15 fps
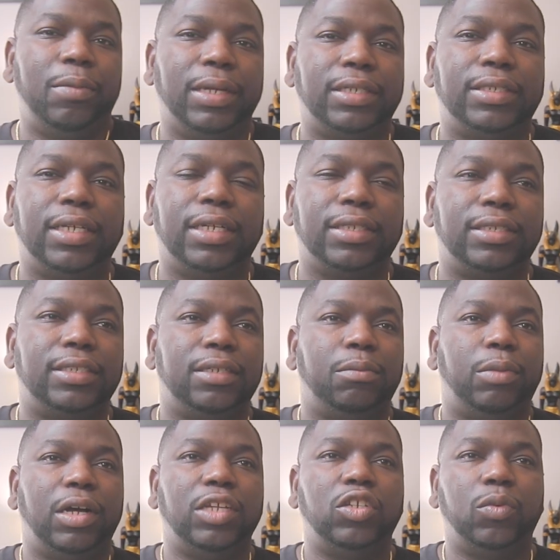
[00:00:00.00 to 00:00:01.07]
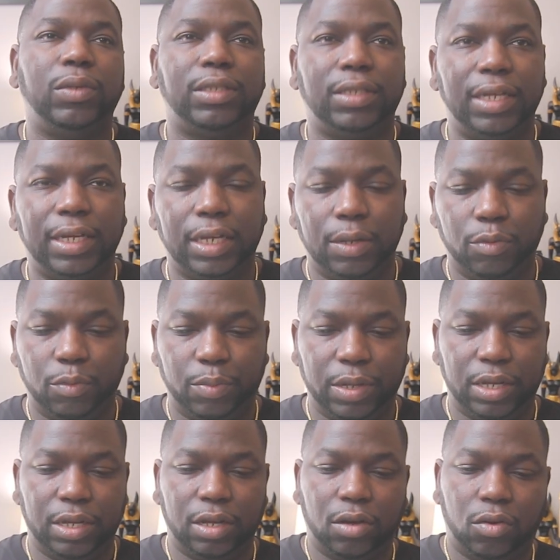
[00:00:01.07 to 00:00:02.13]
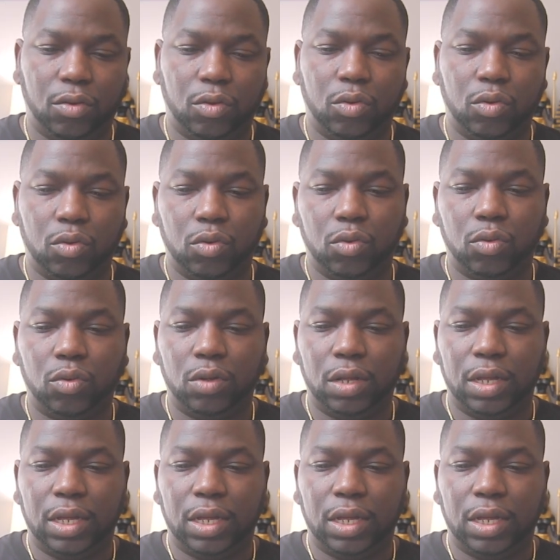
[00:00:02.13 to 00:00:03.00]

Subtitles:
make sense. But you would think it would be a whole,